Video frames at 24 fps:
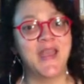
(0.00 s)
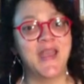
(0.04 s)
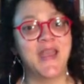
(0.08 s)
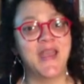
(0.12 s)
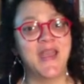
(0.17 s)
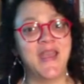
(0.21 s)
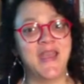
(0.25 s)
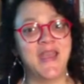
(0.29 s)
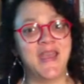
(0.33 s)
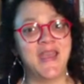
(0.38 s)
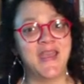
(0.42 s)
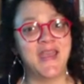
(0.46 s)

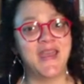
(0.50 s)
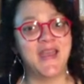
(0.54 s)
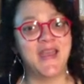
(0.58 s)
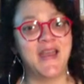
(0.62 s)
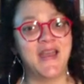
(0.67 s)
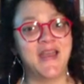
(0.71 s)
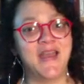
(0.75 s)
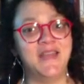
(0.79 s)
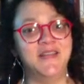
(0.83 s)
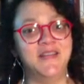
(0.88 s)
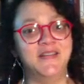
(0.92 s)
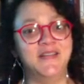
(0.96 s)

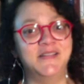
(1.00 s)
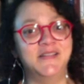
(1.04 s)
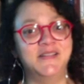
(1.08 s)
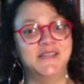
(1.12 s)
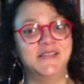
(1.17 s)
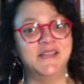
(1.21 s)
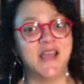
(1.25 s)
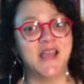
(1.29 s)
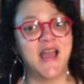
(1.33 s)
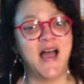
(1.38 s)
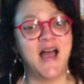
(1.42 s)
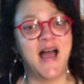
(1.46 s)
and
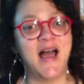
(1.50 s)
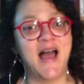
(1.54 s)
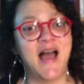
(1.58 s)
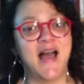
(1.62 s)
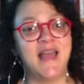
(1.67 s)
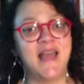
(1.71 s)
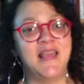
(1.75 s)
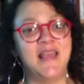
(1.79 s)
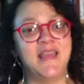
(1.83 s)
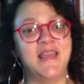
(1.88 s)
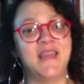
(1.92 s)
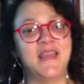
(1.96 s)

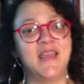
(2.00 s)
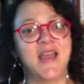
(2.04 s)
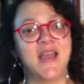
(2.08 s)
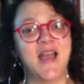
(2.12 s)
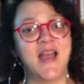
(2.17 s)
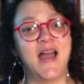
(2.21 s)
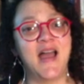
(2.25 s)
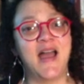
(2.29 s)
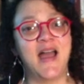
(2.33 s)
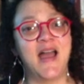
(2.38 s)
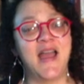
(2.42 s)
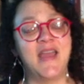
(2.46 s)

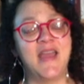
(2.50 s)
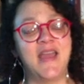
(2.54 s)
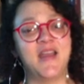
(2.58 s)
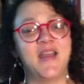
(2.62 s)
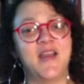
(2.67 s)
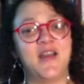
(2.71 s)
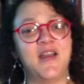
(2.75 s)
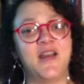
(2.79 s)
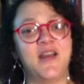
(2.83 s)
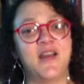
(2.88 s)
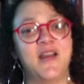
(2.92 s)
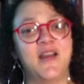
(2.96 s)
I
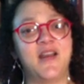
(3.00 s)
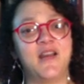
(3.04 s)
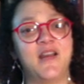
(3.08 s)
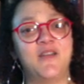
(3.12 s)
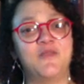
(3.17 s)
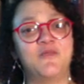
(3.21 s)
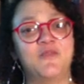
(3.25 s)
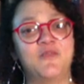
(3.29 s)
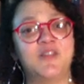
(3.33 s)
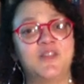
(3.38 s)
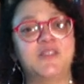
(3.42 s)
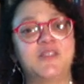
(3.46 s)

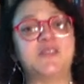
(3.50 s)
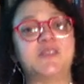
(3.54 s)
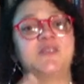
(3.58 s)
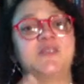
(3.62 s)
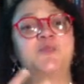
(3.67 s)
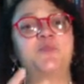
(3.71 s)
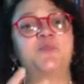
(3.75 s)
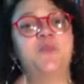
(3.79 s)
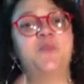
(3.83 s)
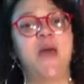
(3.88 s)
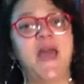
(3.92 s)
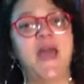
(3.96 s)

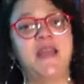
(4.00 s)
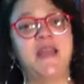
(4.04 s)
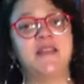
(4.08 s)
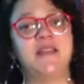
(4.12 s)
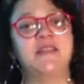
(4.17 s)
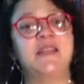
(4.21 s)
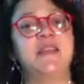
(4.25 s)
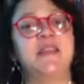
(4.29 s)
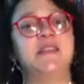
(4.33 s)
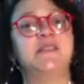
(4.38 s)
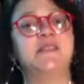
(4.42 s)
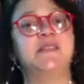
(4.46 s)

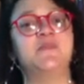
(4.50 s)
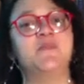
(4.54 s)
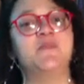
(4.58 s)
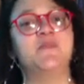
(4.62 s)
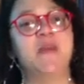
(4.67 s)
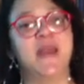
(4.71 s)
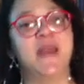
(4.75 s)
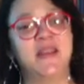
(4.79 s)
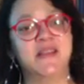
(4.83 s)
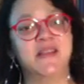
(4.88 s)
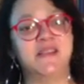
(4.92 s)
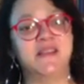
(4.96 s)
respect his
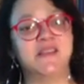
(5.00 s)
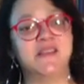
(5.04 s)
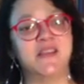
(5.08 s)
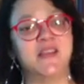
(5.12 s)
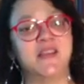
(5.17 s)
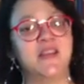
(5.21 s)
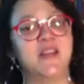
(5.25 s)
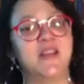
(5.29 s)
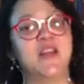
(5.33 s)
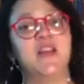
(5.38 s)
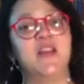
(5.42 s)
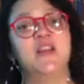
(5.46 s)

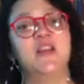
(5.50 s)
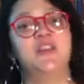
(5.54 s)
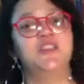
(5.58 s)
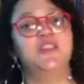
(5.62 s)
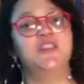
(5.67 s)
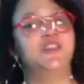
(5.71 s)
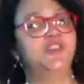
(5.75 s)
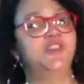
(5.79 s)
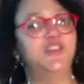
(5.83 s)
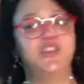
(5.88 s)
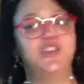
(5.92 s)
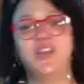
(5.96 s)
medicine
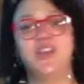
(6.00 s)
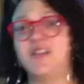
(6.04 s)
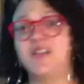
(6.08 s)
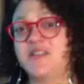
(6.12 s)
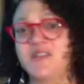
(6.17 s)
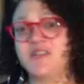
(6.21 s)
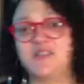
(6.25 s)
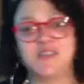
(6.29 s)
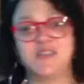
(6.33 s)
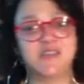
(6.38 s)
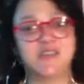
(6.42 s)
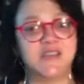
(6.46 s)

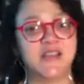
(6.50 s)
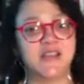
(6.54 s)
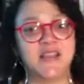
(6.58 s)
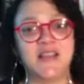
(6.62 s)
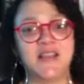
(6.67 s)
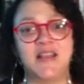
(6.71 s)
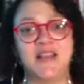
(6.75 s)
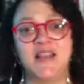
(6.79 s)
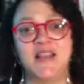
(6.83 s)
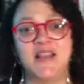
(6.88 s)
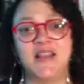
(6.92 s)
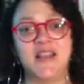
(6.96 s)
just
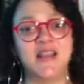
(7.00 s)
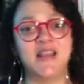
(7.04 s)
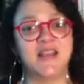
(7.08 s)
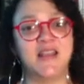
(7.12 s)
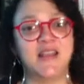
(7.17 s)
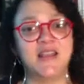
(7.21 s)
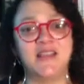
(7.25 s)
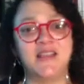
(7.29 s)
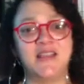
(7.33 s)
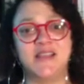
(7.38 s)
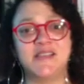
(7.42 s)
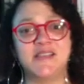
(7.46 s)
in
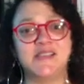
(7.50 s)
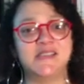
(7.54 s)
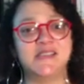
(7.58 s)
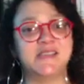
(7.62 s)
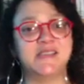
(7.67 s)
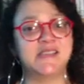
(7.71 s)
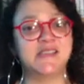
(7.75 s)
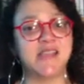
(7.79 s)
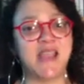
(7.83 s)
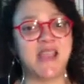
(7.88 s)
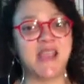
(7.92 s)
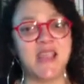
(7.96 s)
the
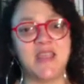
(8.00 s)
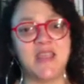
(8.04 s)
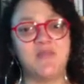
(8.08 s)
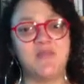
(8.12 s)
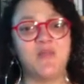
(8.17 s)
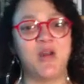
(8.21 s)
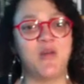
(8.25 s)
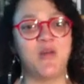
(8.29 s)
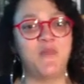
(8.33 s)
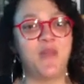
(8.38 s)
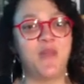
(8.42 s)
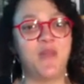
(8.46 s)
same
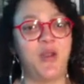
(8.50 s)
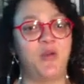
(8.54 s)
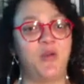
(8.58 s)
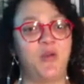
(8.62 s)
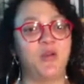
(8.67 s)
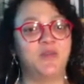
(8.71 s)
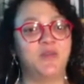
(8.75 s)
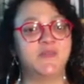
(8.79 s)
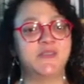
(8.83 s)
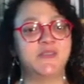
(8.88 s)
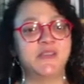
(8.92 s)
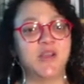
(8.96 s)
amount
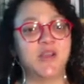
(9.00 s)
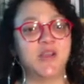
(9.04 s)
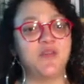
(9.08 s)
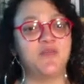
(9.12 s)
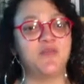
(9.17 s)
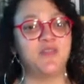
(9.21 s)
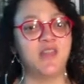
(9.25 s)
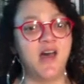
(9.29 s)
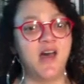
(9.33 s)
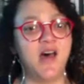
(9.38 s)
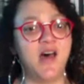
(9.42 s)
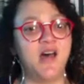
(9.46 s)
of
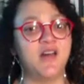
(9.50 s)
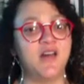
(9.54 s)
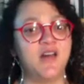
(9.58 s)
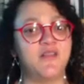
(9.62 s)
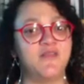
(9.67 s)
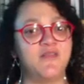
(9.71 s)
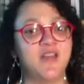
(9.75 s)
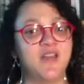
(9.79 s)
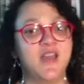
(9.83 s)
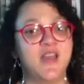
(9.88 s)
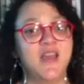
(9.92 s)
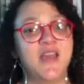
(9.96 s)

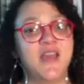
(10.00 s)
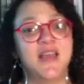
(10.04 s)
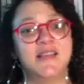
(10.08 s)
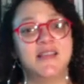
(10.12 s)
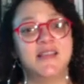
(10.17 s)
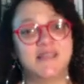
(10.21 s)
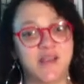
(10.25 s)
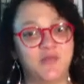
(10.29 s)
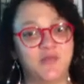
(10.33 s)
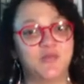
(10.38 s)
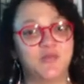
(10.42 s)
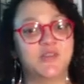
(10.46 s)
self-love
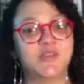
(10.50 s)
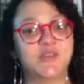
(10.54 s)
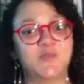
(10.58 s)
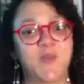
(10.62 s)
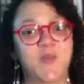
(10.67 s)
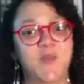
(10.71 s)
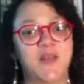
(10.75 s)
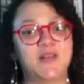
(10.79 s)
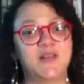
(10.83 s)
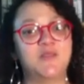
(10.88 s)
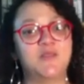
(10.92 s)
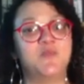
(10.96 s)
as I
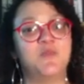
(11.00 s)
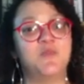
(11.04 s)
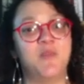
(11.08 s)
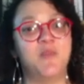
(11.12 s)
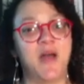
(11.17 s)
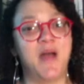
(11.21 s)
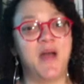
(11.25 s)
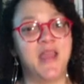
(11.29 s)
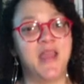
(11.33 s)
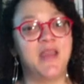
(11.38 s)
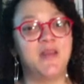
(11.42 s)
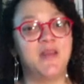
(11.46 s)
respect
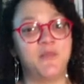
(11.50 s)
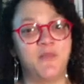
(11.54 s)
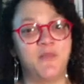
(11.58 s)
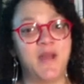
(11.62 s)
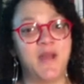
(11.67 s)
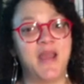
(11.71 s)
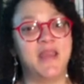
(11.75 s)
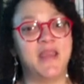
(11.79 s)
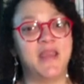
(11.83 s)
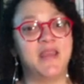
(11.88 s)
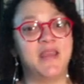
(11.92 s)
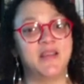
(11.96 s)
my
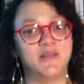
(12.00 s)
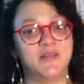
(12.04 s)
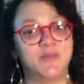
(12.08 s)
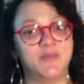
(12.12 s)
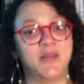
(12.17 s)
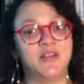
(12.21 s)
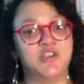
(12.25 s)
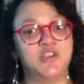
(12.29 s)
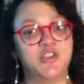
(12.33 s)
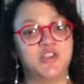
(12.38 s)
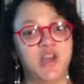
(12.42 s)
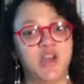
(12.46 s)

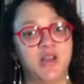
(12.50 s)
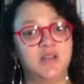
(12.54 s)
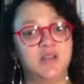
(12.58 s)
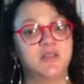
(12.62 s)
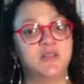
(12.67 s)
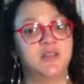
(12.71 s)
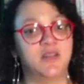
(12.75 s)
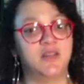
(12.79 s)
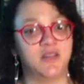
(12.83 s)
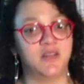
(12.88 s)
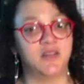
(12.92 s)
Shakti.